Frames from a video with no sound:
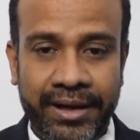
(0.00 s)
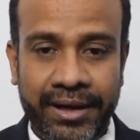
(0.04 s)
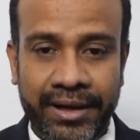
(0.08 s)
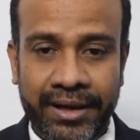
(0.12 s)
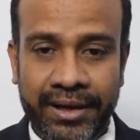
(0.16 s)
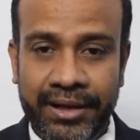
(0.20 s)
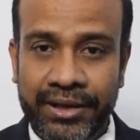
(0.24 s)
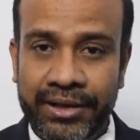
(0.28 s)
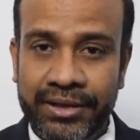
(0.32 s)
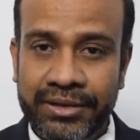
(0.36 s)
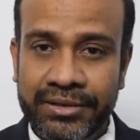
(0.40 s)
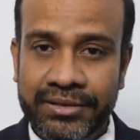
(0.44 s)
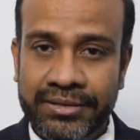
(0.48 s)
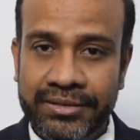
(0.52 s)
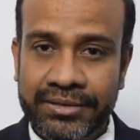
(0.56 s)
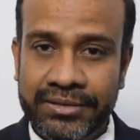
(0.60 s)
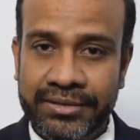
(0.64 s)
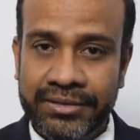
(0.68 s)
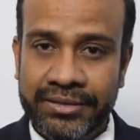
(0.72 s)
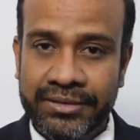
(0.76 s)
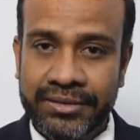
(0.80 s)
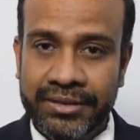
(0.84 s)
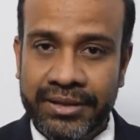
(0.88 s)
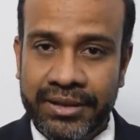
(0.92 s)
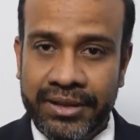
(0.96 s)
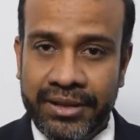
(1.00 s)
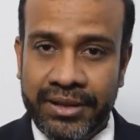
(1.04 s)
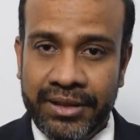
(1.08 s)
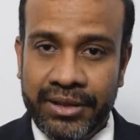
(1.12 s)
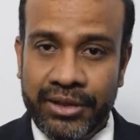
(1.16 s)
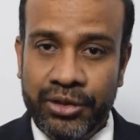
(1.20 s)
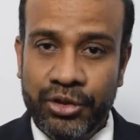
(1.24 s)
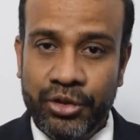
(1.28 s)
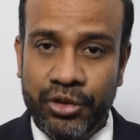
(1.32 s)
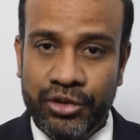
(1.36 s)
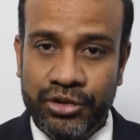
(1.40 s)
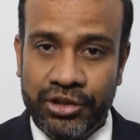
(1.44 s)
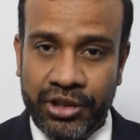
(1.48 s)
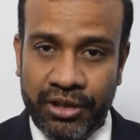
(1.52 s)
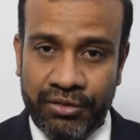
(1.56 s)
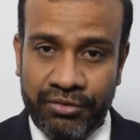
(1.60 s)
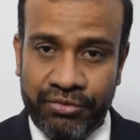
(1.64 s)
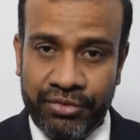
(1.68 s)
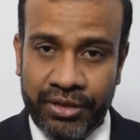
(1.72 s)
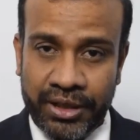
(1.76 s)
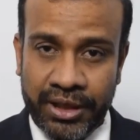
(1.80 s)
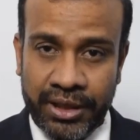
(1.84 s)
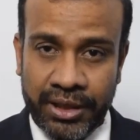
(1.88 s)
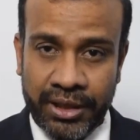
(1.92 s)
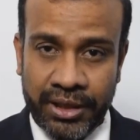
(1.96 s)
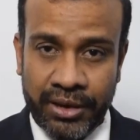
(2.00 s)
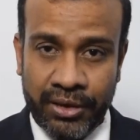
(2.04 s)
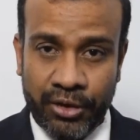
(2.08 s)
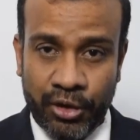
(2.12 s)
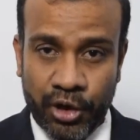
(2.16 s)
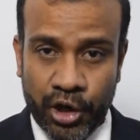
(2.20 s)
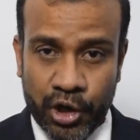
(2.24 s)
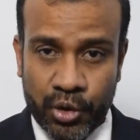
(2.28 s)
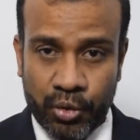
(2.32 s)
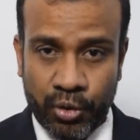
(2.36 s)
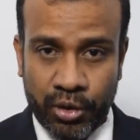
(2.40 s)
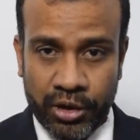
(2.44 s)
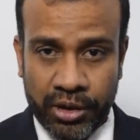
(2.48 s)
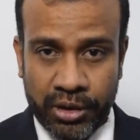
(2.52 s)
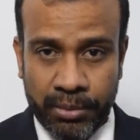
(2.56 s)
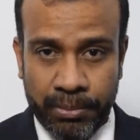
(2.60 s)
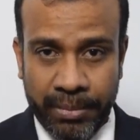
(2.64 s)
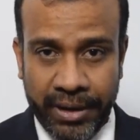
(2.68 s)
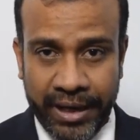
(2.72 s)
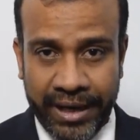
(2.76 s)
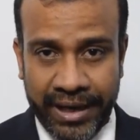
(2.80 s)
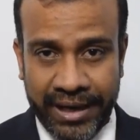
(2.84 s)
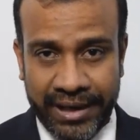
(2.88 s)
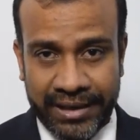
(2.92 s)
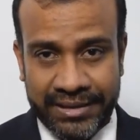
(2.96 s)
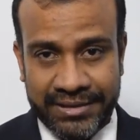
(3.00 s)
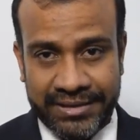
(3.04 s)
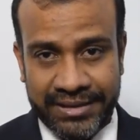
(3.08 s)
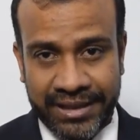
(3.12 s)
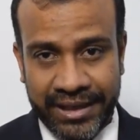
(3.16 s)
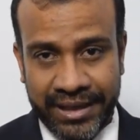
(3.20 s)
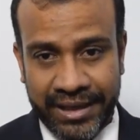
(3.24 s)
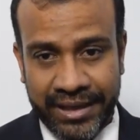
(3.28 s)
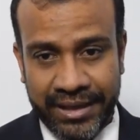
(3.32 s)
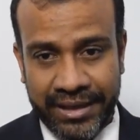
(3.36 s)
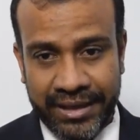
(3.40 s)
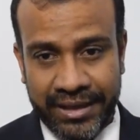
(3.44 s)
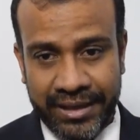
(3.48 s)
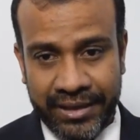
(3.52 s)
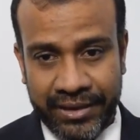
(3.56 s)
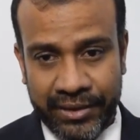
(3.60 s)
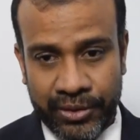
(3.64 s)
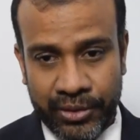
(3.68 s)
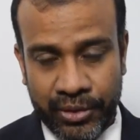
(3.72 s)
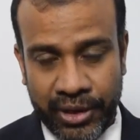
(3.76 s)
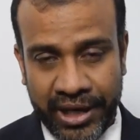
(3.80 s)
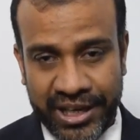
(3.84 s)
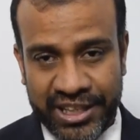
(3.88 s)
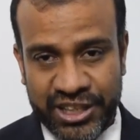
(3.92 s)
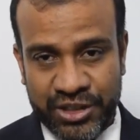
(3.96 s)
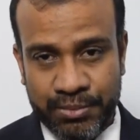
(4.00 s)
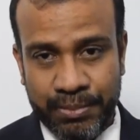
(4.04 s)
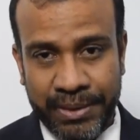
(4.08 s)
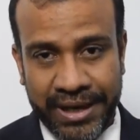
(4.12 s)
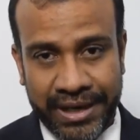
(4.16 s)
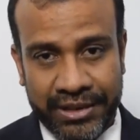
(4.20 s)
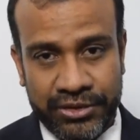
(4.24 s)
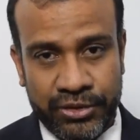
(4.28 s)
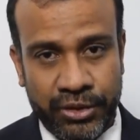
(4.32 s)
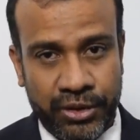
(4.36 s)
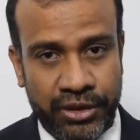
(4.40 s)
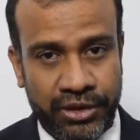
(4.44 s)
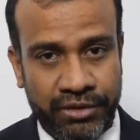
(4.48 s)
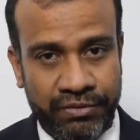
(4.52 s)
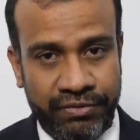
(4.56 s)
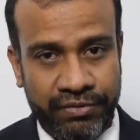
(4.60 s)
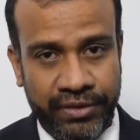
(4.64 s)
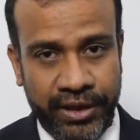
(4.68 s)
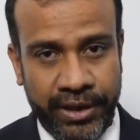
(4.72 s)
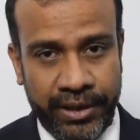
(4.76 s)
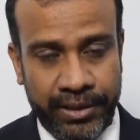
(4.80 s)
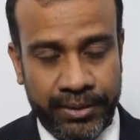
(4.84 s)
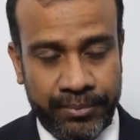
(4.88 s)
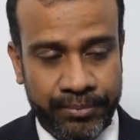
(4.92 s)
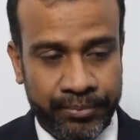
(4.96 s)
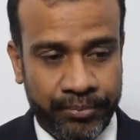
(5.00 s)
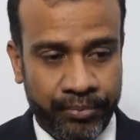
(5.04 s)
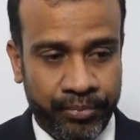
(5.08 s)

use of hot water bags and ice packs on the feet.